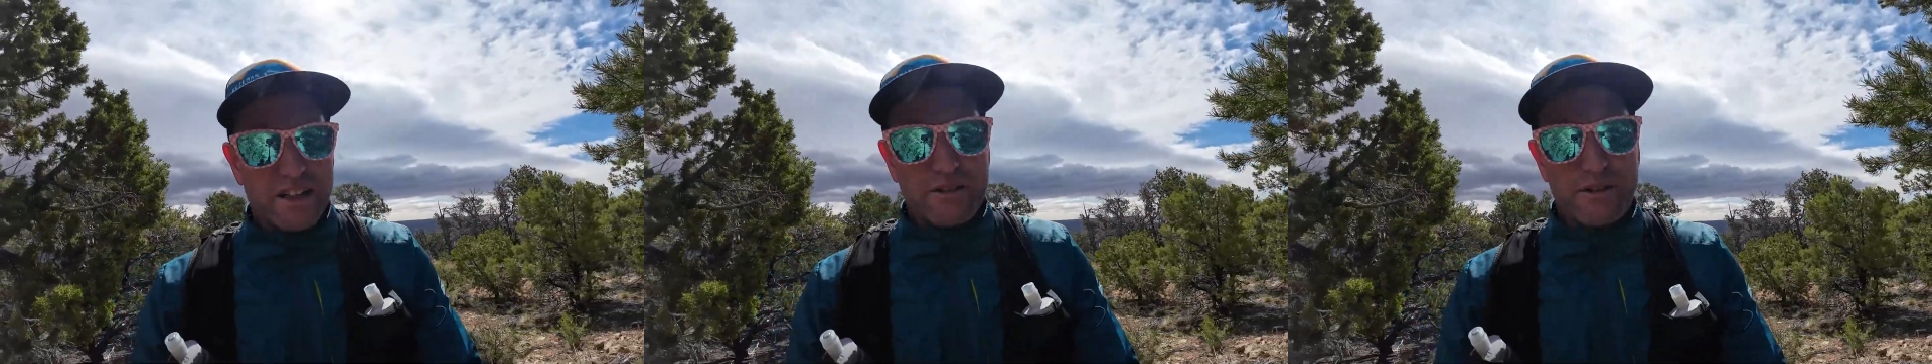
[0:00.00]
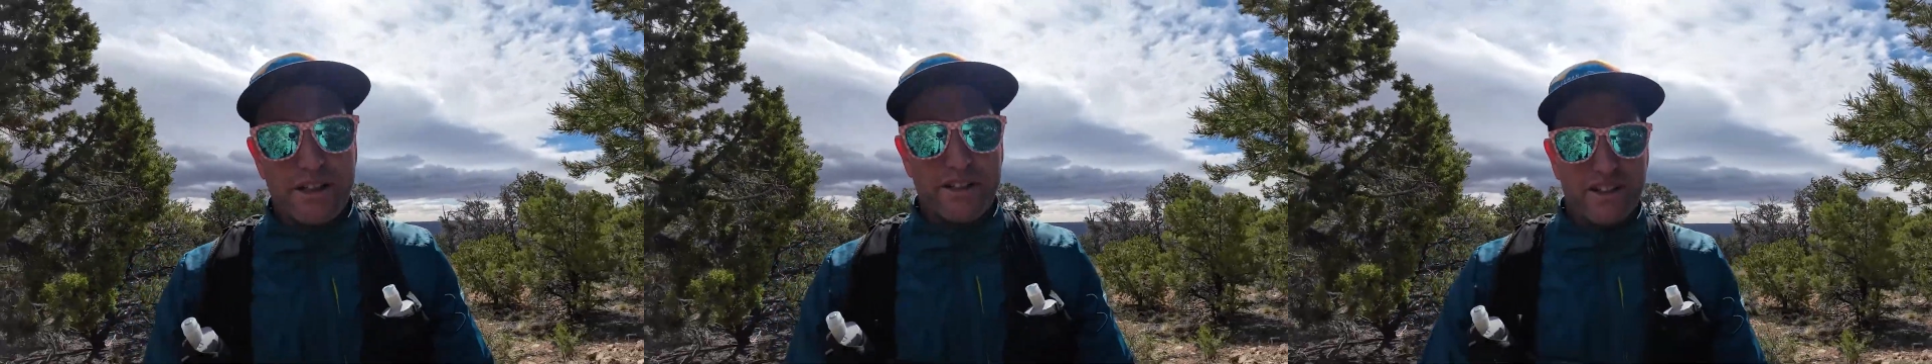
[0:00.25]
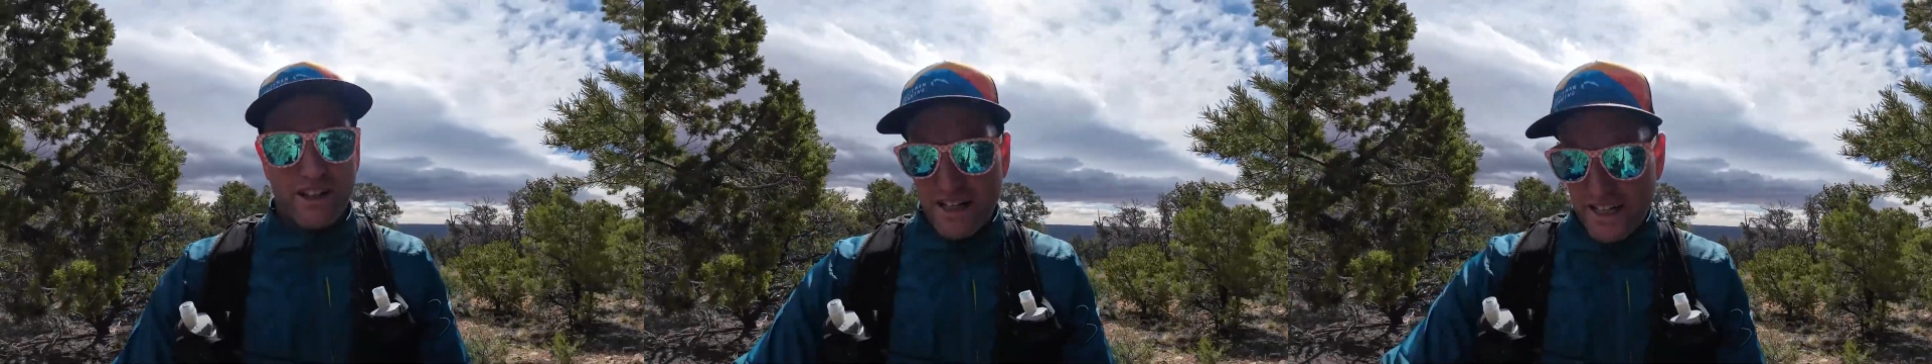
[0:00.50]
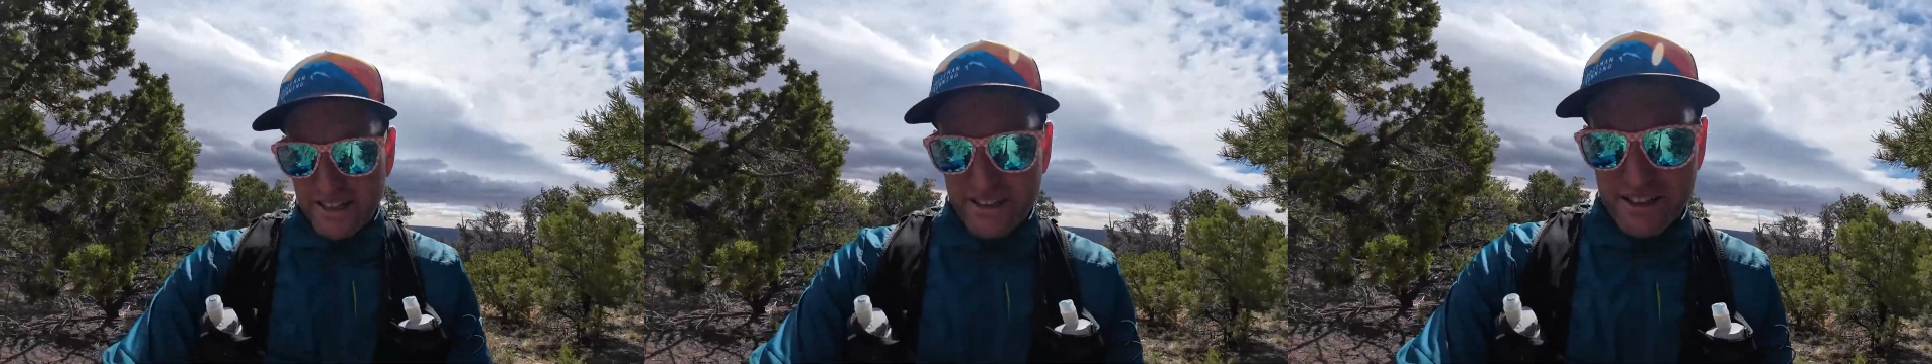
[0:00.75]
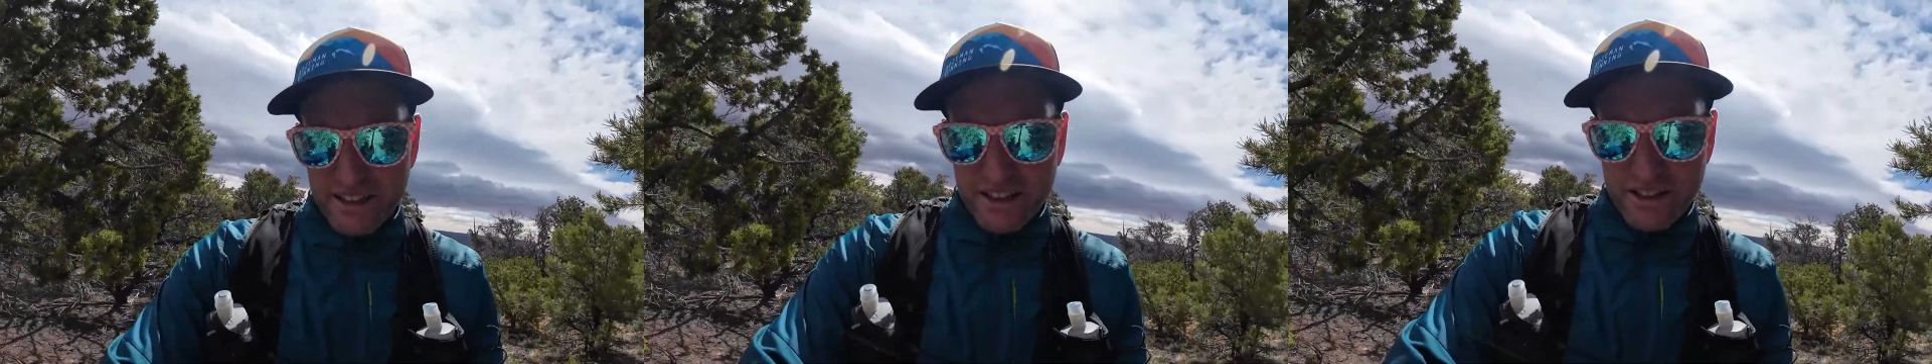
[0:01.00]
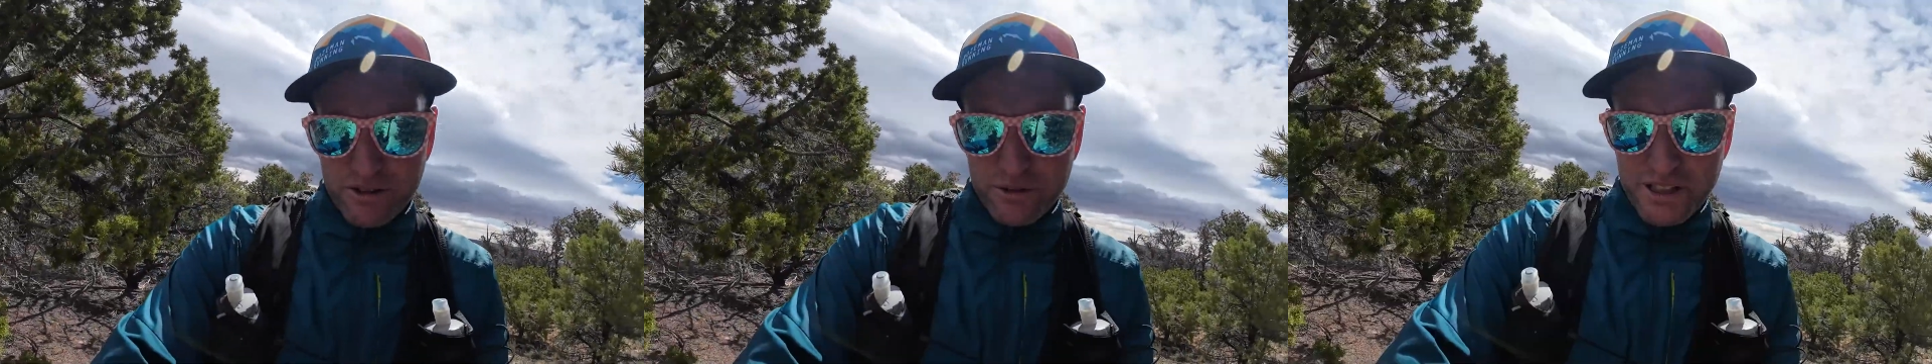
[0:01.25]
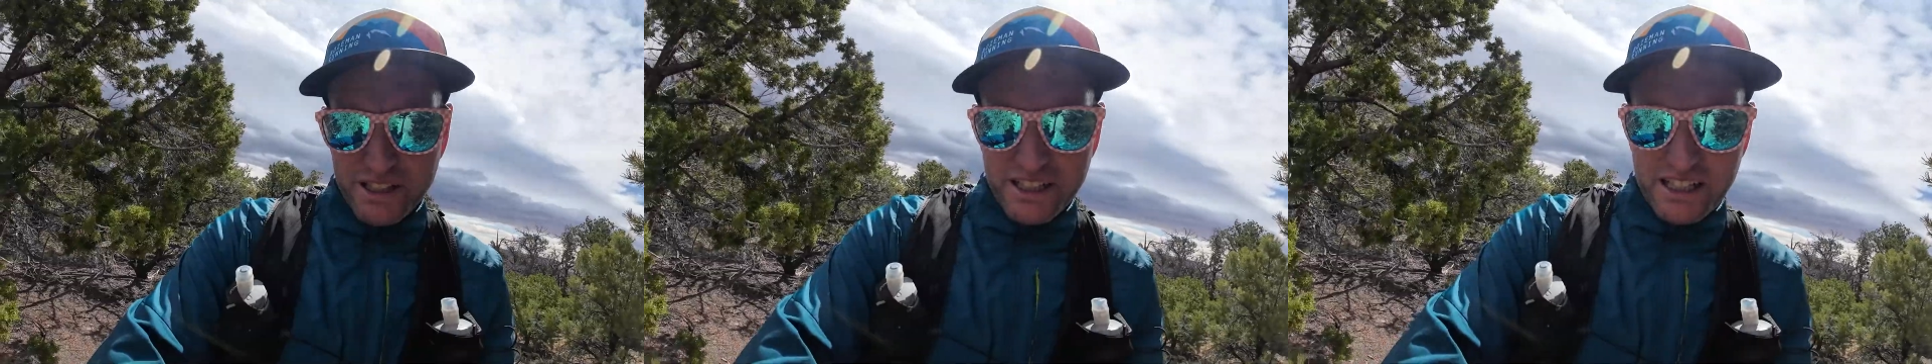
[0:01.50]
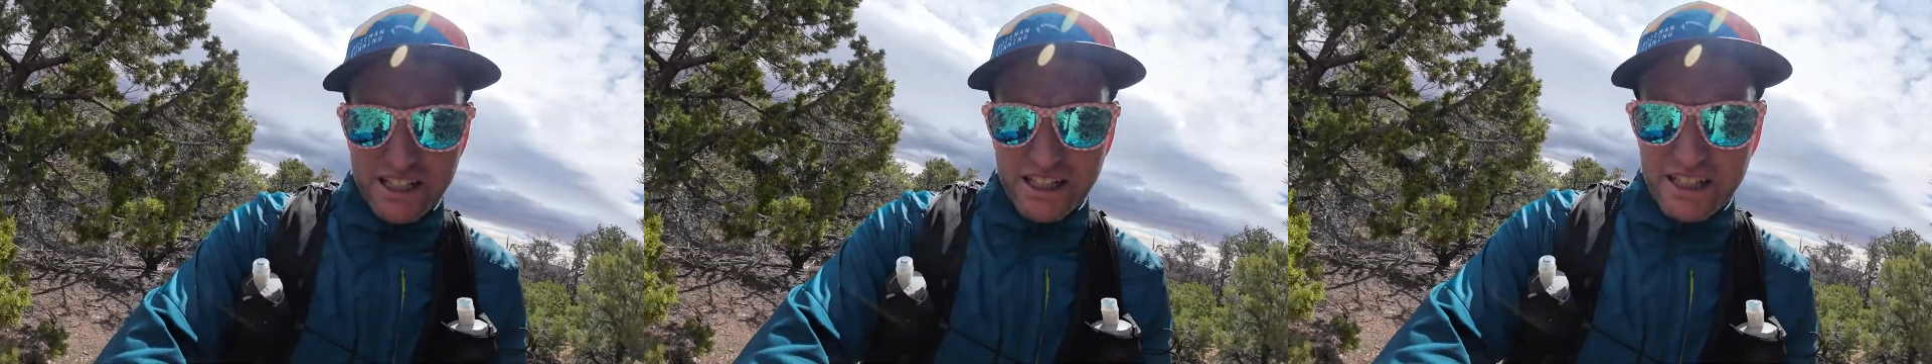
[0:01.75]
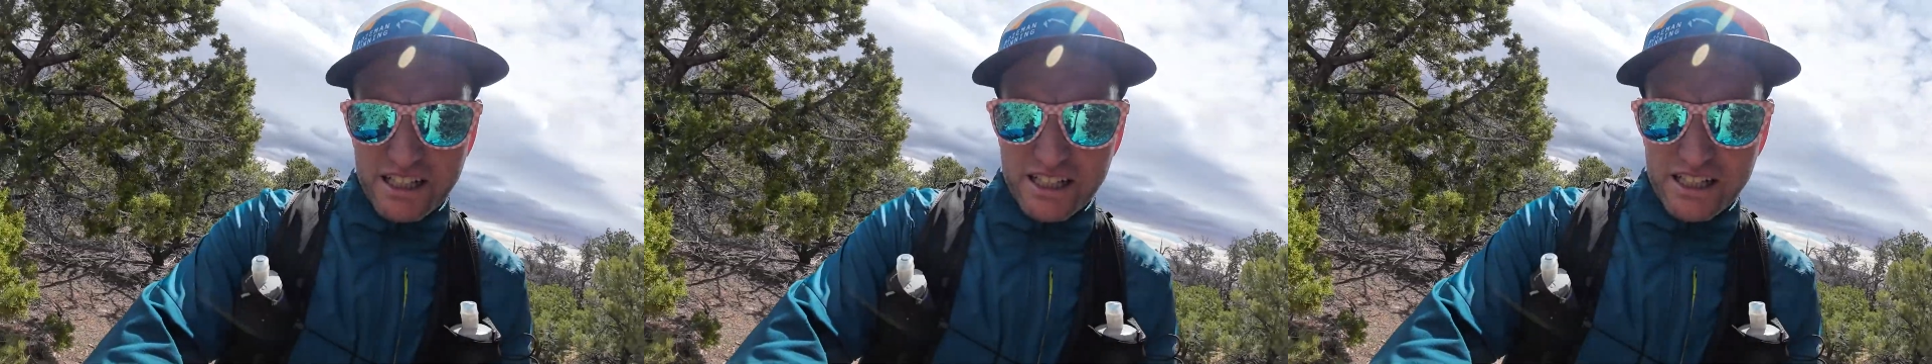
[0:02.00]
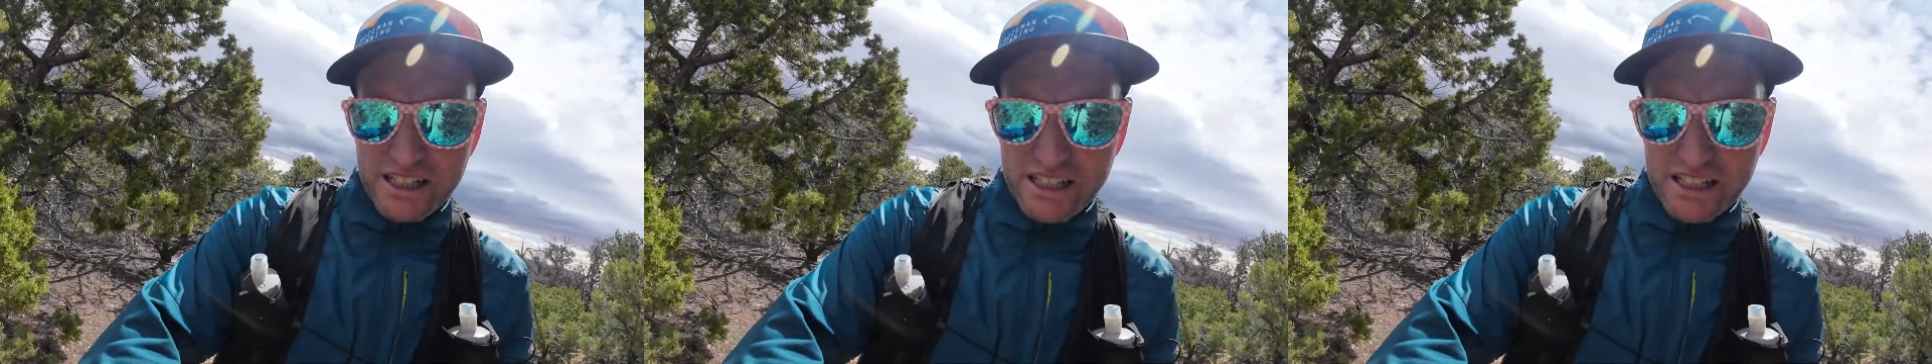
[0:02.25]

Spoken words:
We are at doing a